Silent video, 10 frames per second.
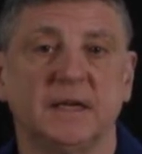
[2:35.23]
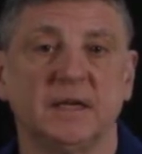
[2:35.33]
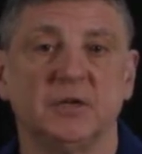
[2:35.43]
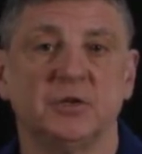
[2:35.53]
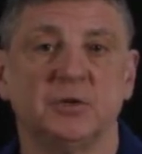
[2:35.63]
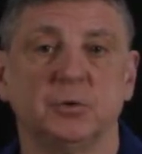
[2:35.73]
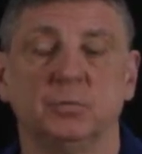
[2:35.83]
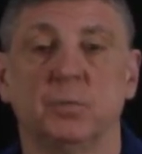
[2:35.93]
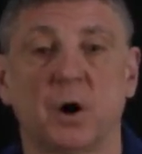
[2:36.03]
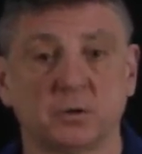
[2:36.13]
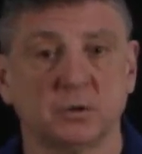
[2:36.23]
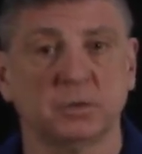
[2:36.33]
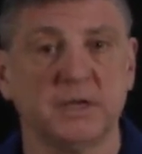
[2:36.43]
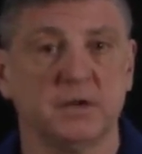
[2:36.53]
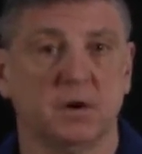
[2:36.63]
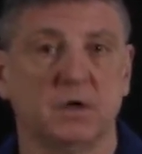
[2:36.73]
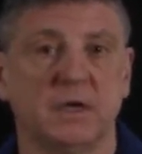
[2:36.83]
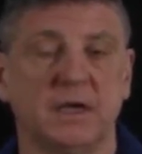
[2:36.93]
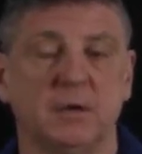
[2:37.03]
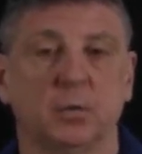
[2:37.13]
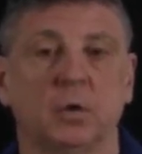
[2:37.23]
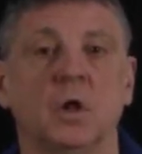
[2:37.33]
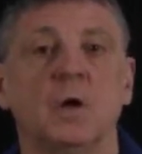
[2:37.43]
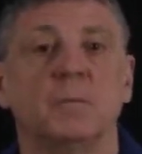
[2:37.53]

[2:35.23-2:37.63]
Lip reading: into possibly non-equal